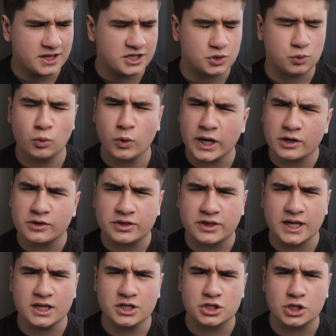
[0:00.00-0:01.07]
of this weird
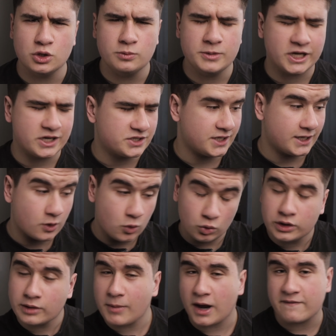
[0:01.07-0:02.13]
thing too, because like
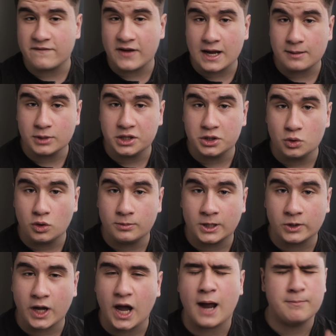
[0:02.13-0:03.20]
only my family knew
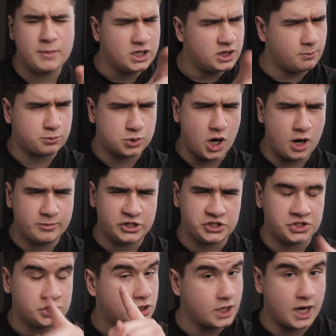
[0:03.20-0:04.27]
about it. I made them
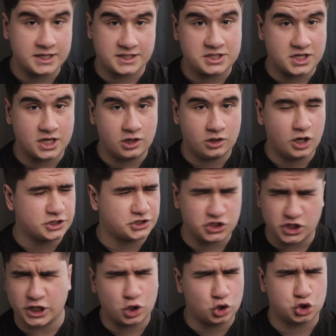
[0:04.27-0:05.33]
promise not to tell a
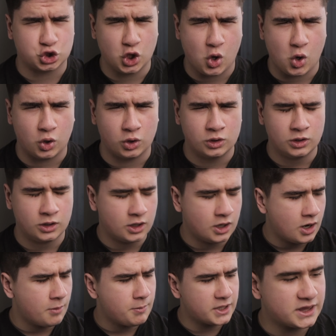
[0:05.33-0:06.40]
single soul.
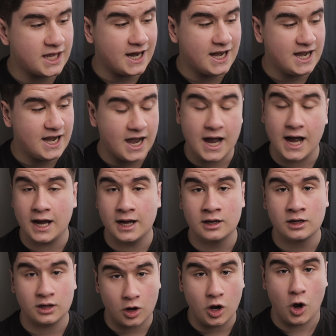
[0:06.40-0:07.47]
But then
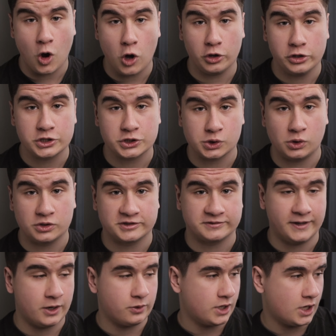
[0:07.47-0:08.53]
all the souls
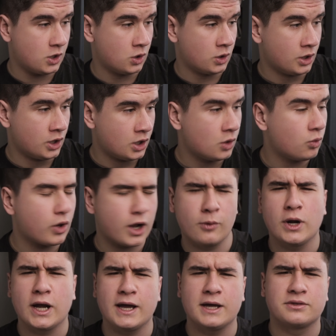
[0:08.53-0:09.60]
found out when I
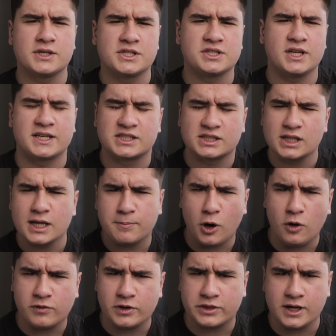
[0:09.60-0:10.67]
went at this like
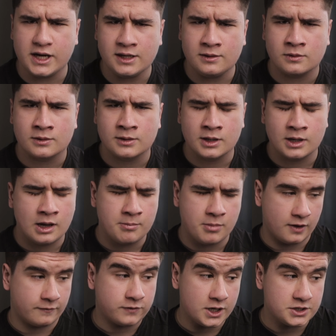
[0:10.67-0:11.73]
sleepover thing,
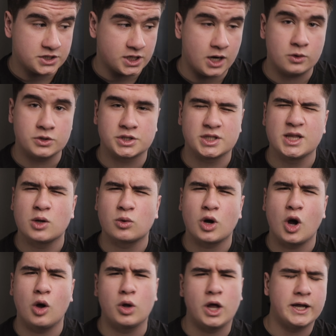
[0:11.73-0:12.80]
my friend's house, and they were
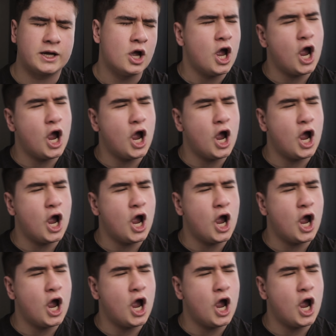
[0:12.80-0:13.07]
all like,